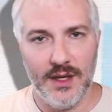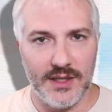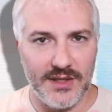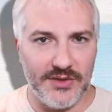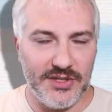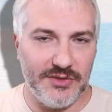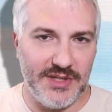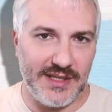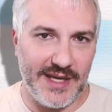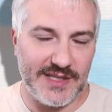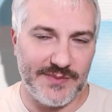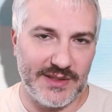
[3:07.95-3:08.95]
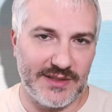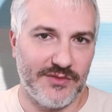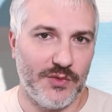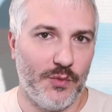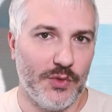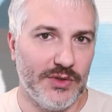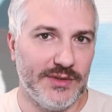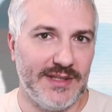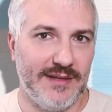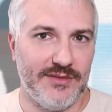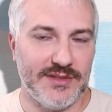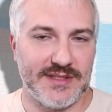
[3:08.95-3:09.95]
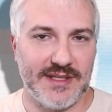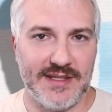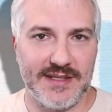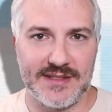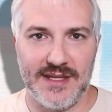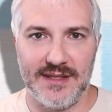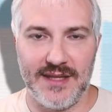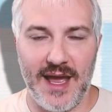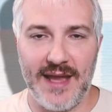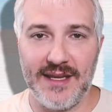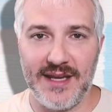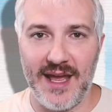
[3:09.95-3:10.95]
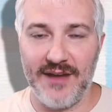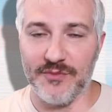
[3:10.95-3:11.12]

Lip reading: Another unique aspect of the world levels is that I could have